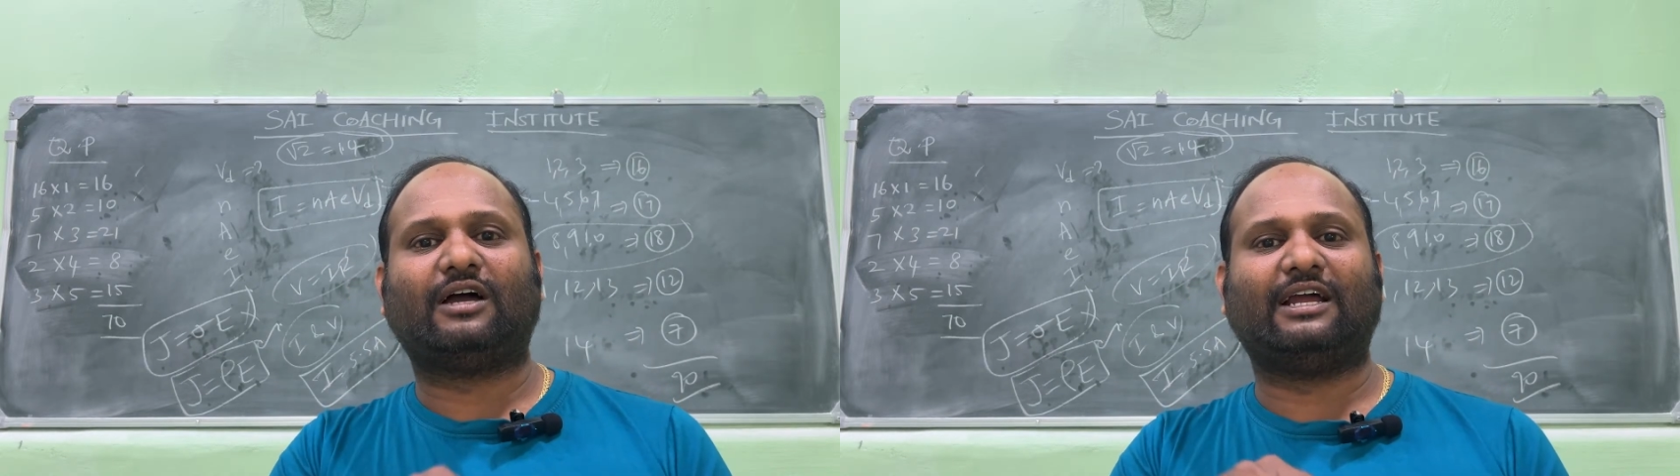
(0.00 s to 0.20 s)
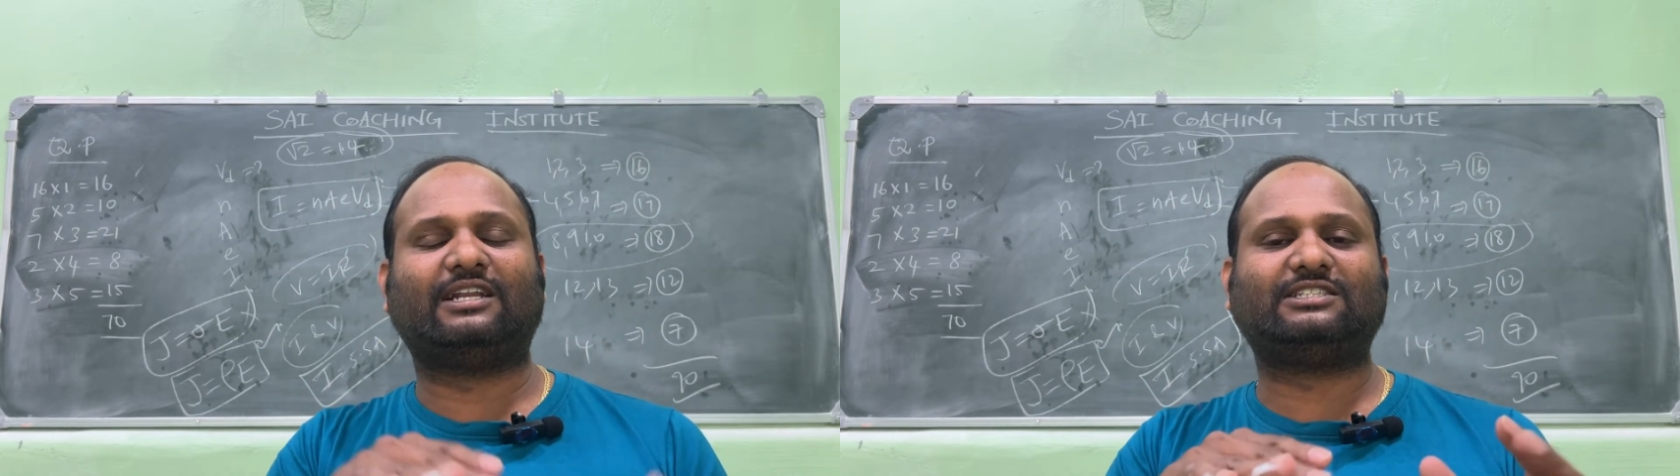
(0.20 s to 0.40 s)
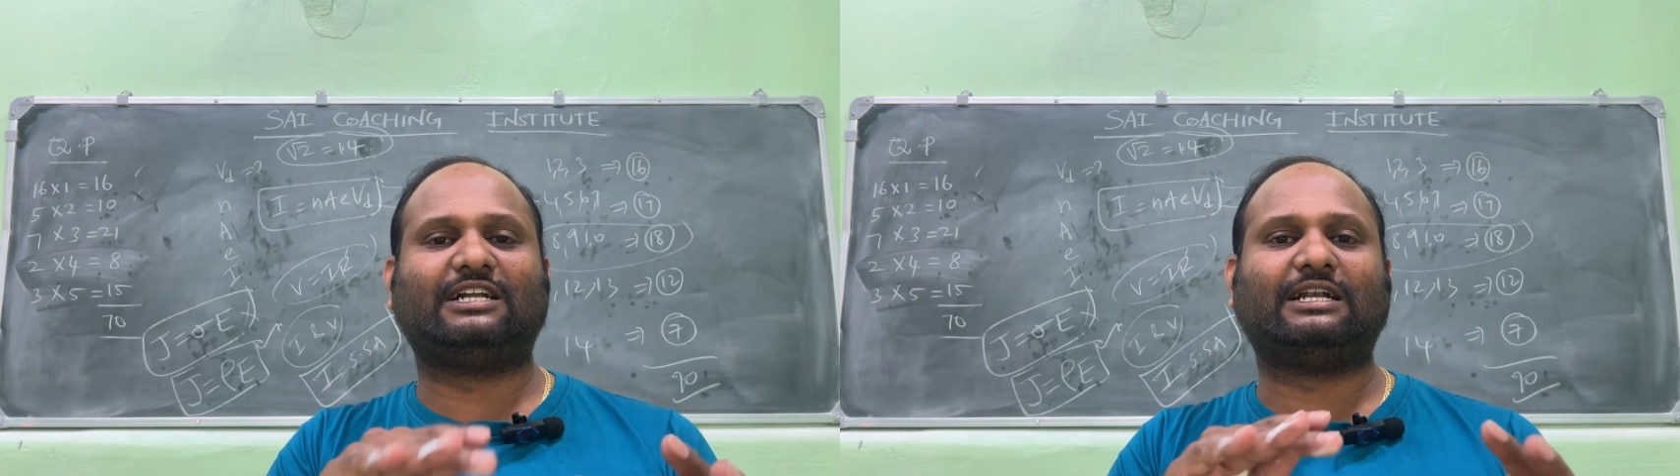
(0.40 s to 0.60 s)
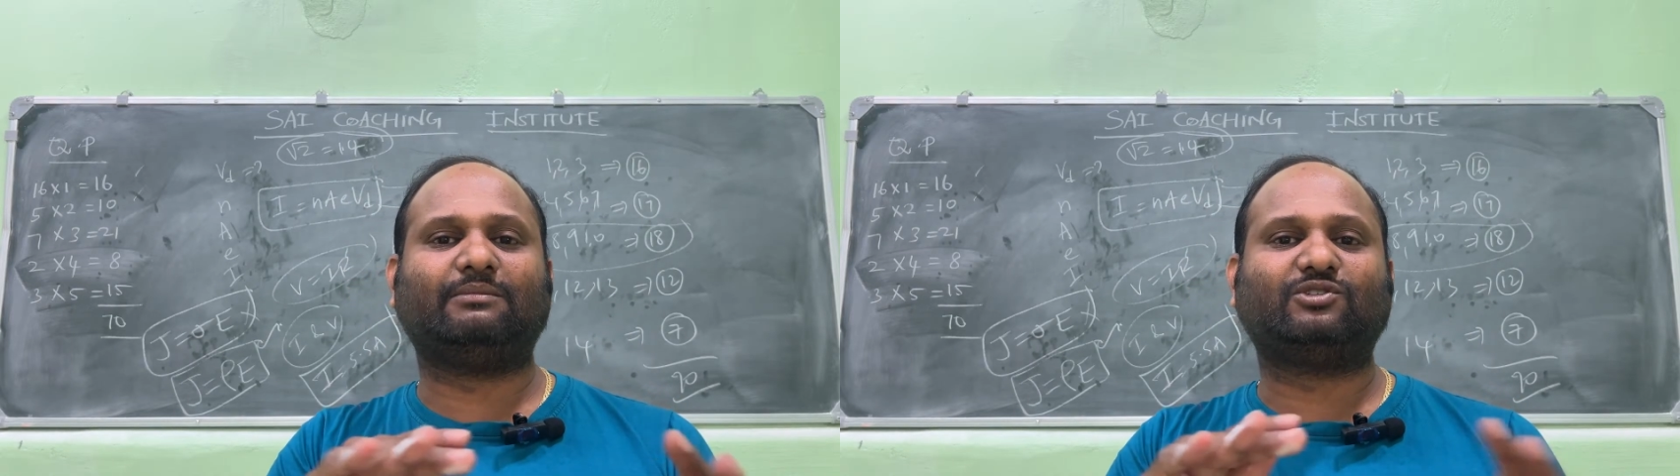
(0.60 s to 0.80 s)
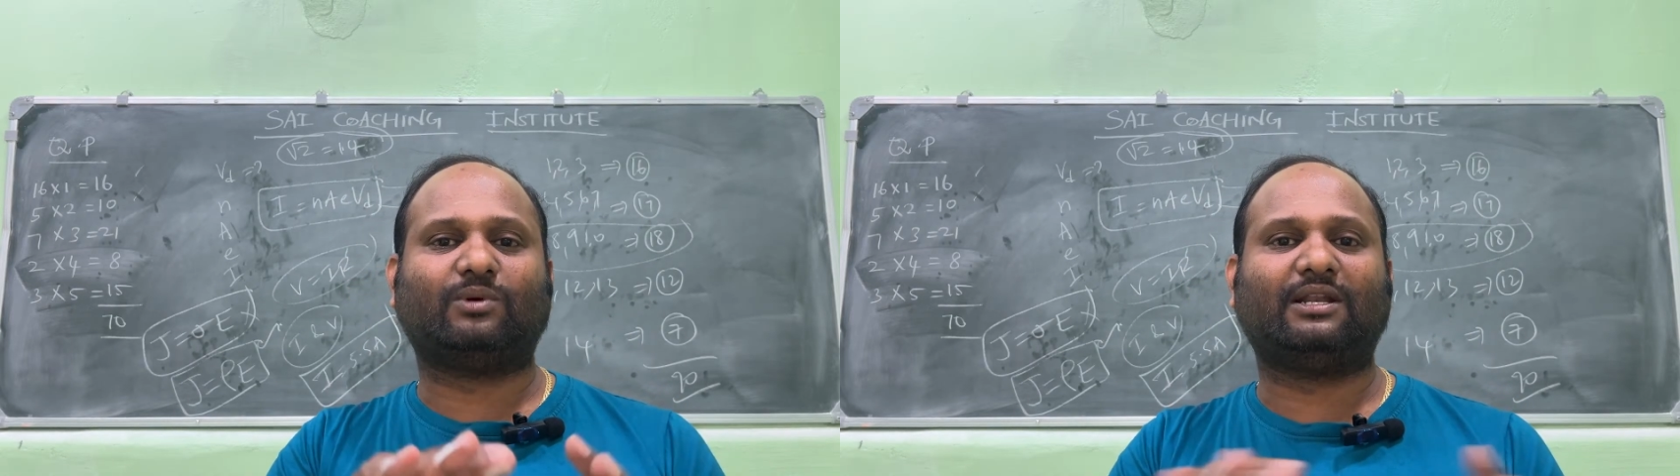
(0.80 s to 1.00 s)
hydrogen
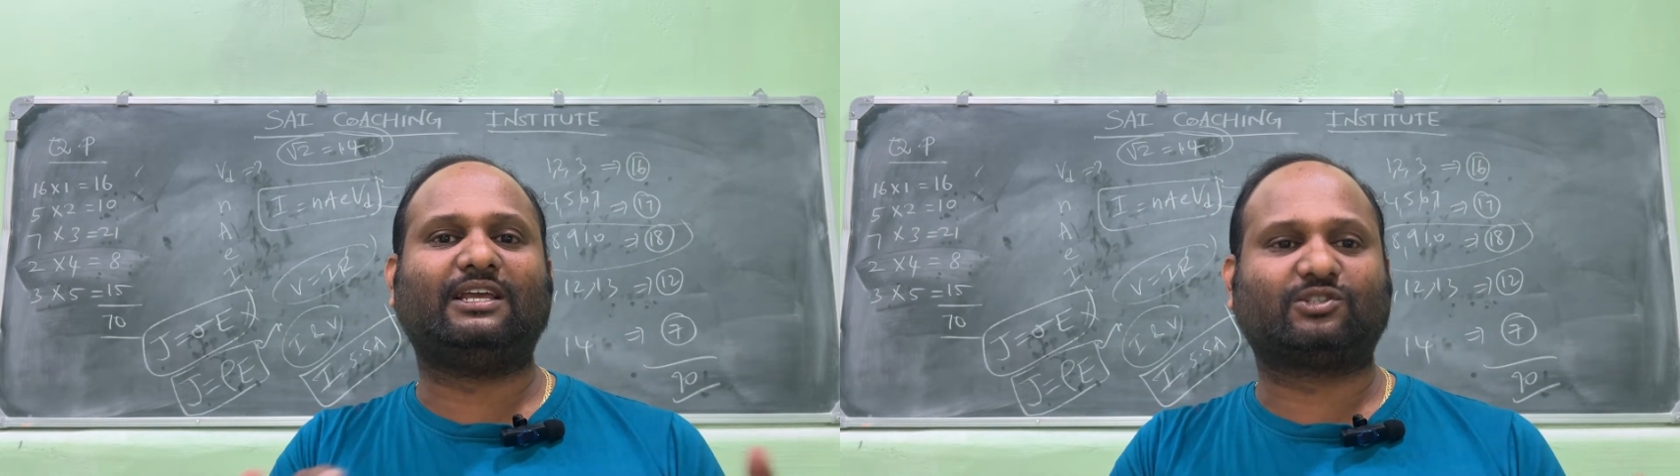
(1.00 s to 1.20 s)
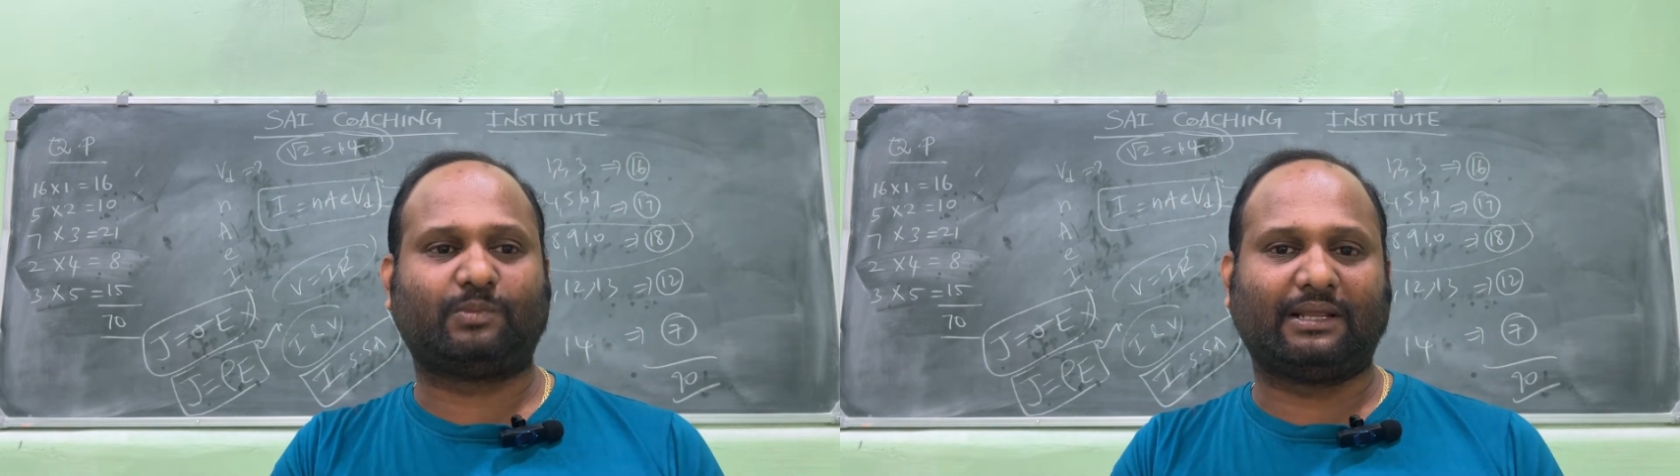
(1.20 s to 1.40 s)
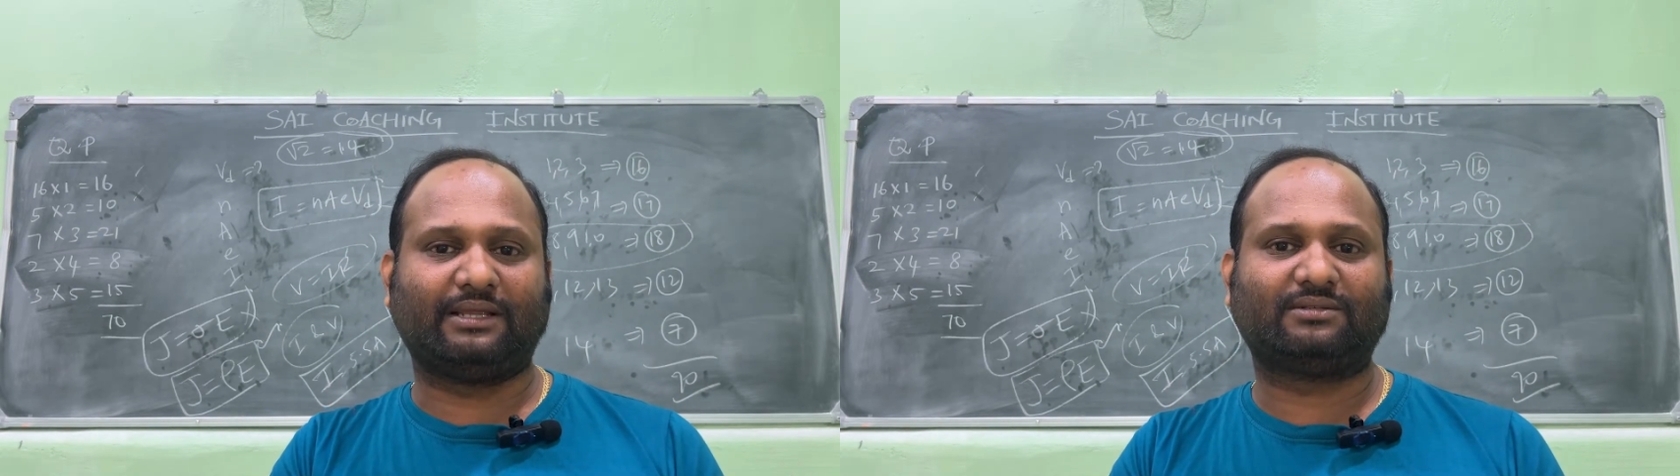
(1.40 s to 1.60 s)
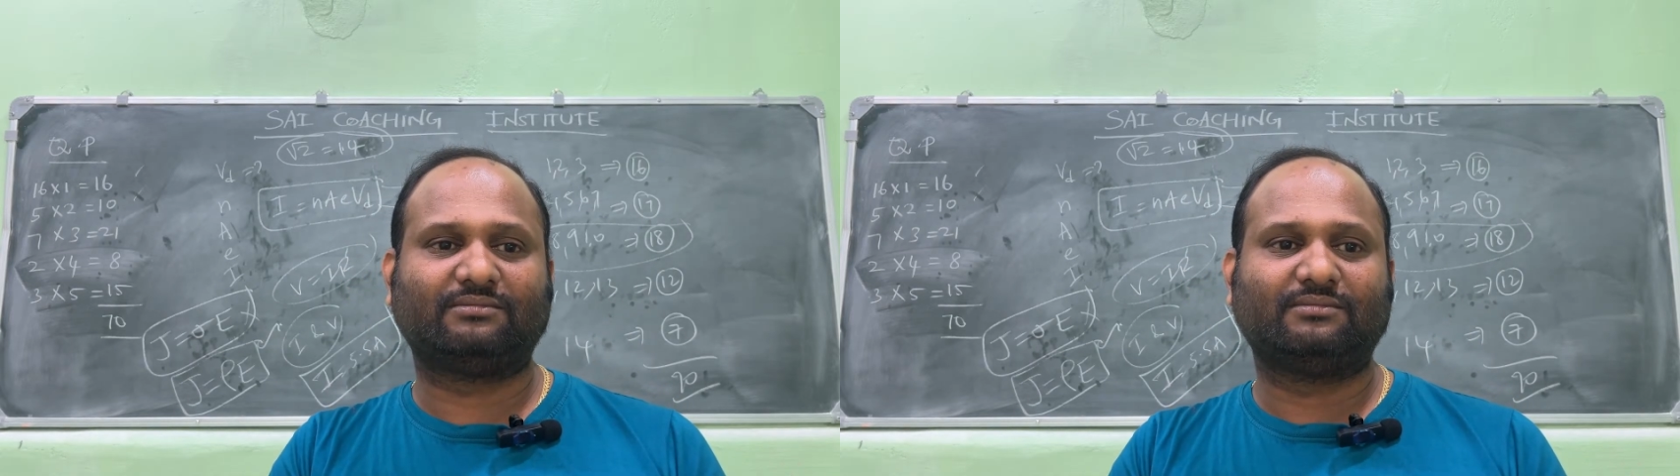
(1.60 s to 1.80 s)
atom is only explained.